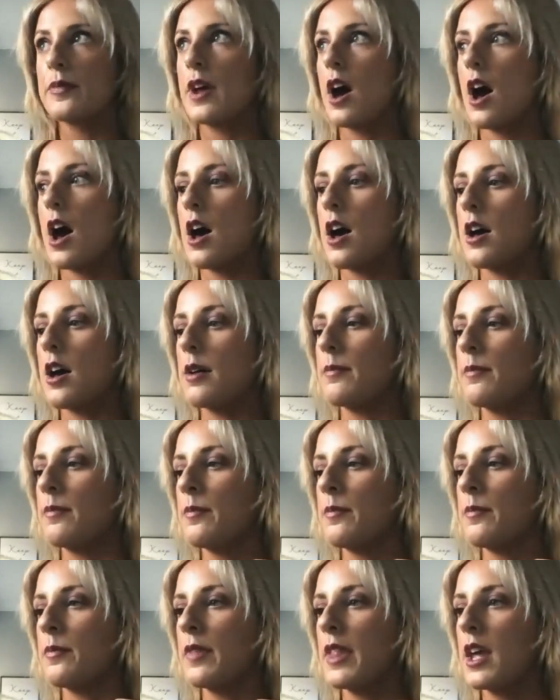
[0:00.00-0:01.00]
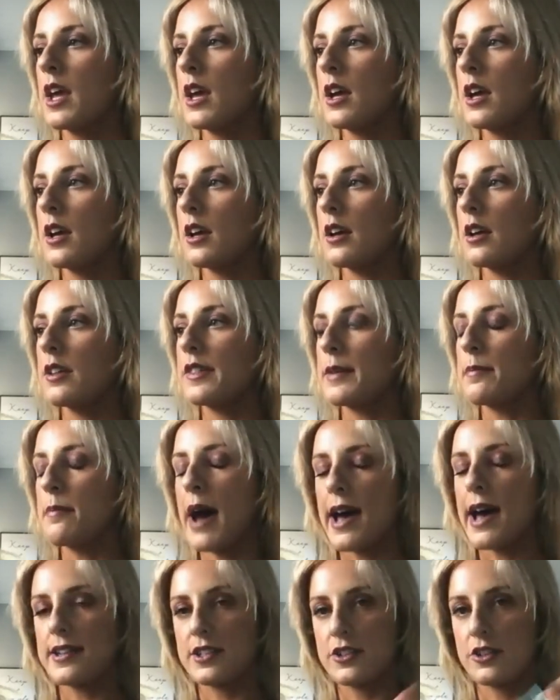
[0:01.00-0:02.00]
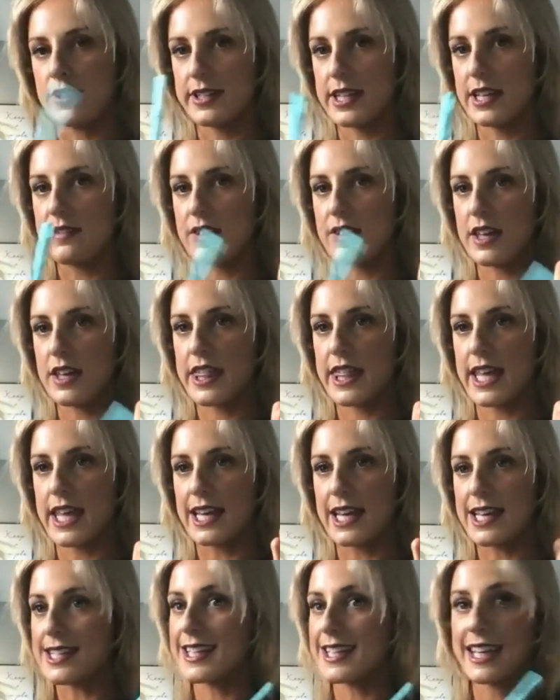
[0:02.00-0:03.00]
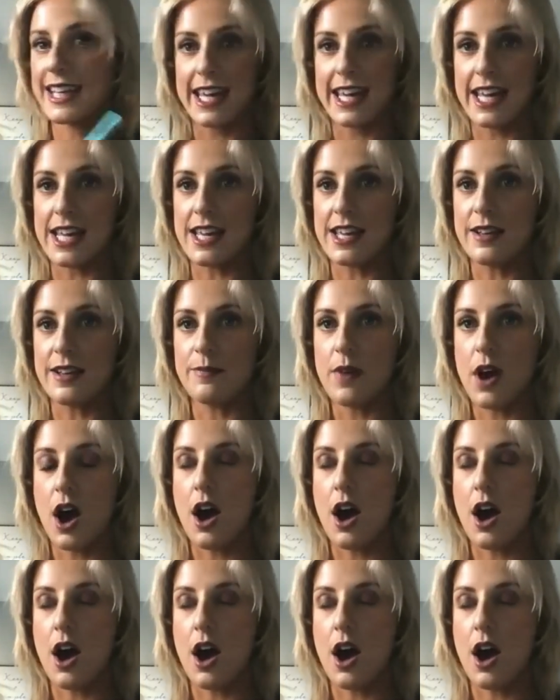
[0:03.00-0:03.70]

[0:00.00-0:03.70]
the master CV thing is key.